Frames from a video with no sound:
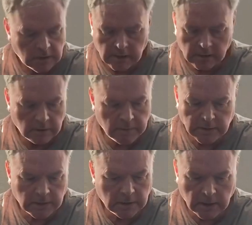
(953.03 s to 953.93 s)

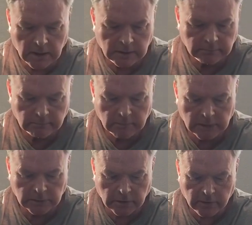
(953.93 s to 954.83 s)
amazing guy,
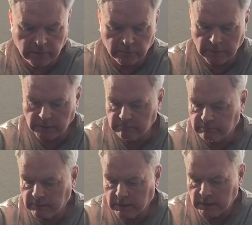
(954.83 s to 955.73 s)
master craftsman,
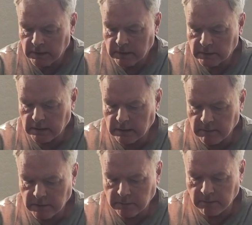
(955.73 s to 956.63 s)
sadly
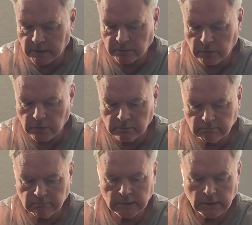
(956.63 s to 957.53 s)
missed by us all.
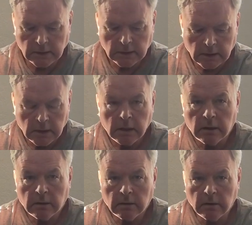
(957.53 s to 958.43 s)

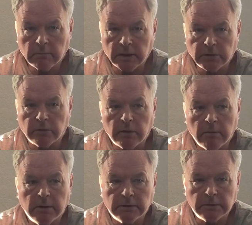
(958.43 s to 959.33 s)
God bless you,
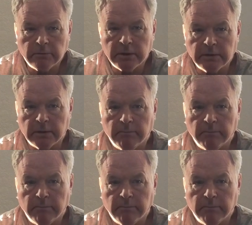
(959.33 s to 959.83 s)
Robert, and rest in